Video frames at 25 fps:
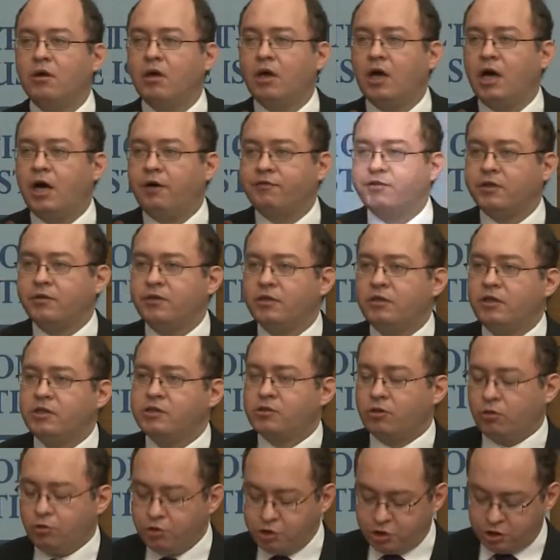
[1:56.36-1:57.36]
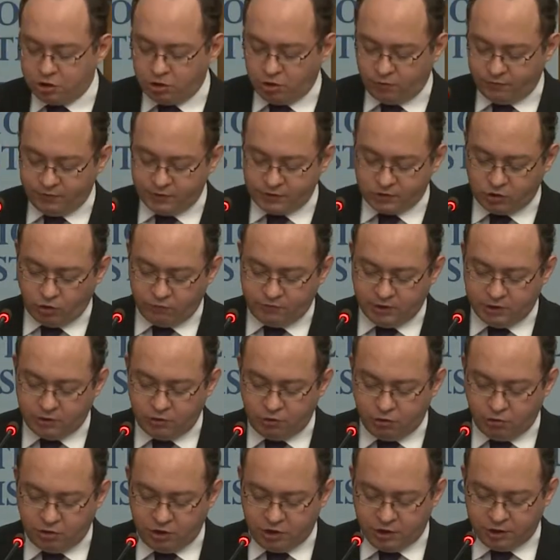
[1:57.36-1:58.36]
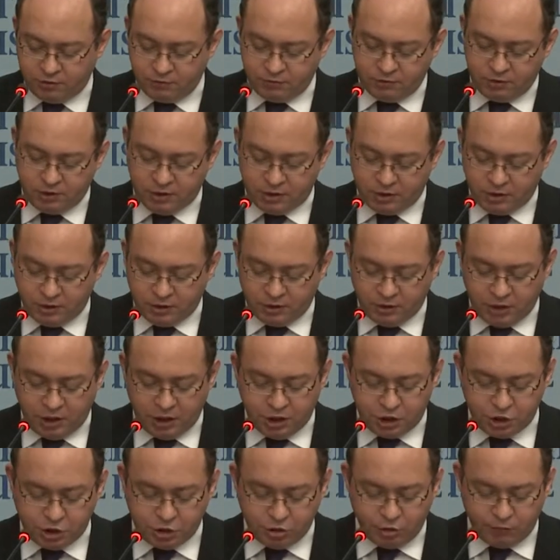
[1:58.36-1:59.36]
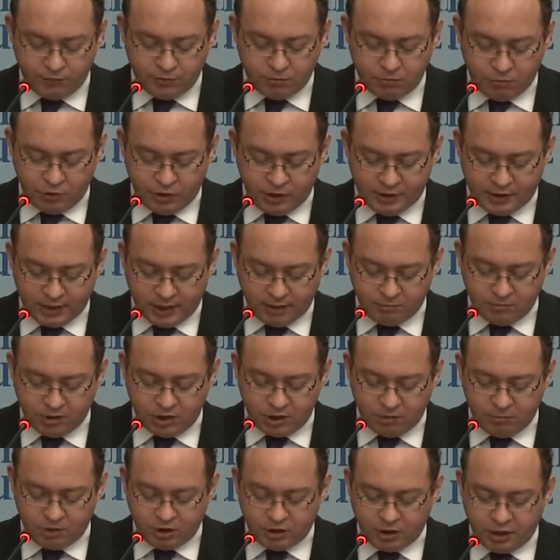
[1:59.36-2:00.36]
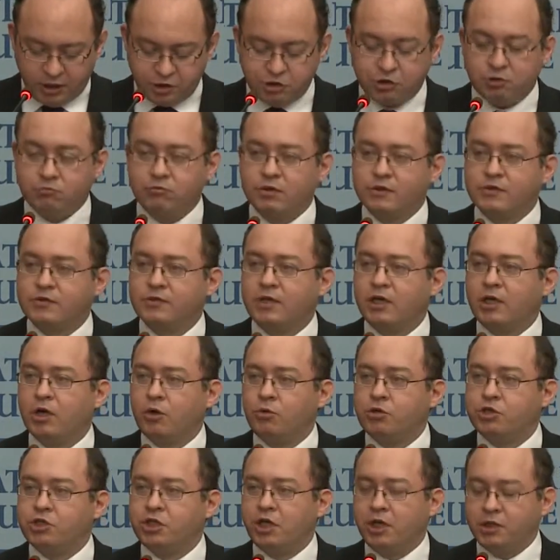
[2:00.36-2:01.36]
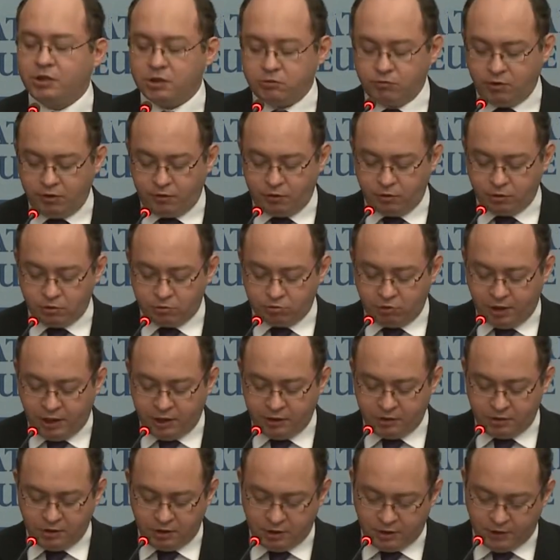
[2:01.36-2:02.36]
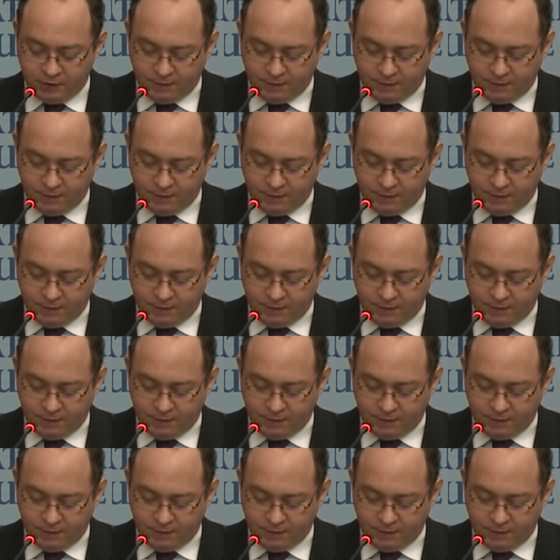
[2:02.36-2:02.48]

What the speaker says: After the dissolution of the Soviet Union, the issue of the maritime delimitation was negotiated with Ukraine